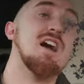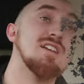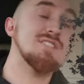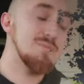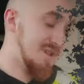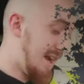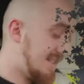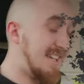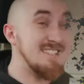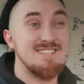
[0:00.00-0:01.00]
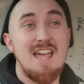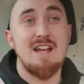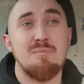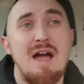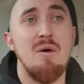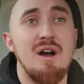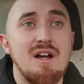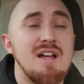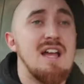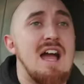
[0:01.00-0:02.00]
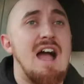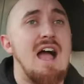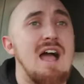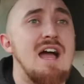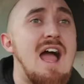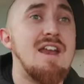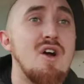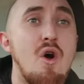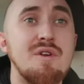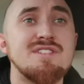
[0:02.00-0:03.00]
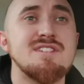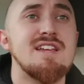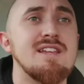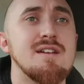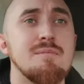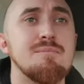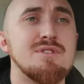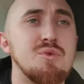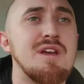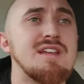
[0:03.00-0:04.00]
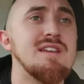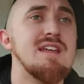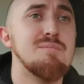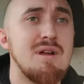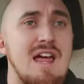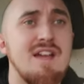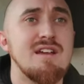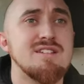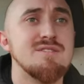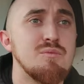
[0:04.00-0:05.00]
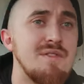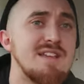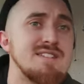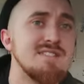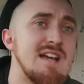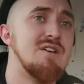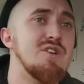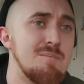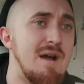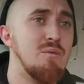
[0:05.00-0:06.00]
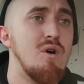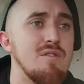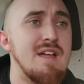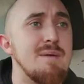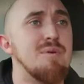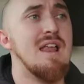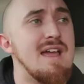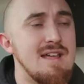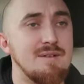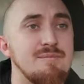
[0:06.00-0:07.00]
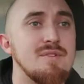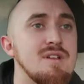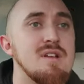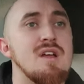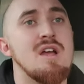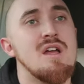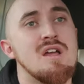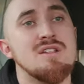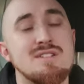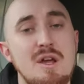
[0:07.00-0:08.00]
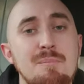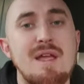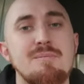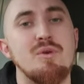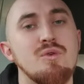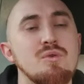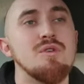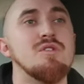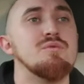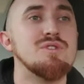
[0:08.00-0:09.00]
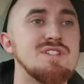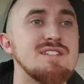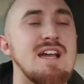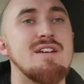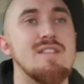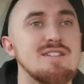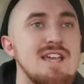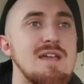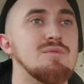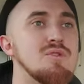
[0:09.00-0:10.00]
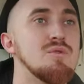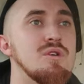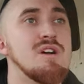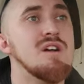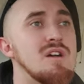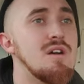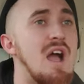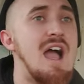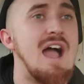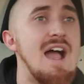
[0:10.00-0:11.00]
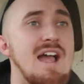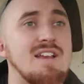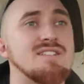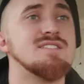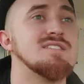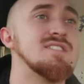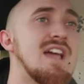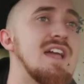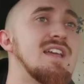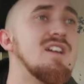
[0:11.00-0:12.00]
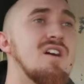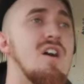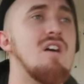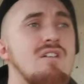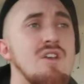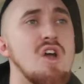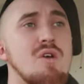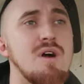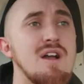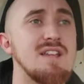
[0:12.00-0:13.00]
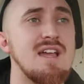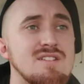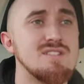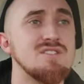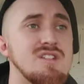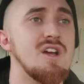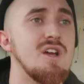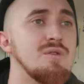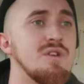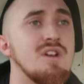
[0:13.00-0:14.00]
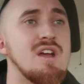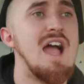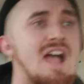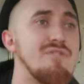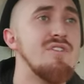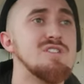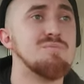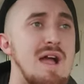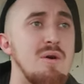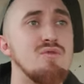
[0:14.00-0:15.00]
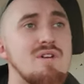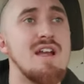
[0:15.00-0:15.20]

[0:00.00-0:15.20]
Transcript: uh, subject is deck power uh, and honesty between players when they sit down about what they're playing. Some people will sit down at the table and say, "Oh no, my deck's you know average power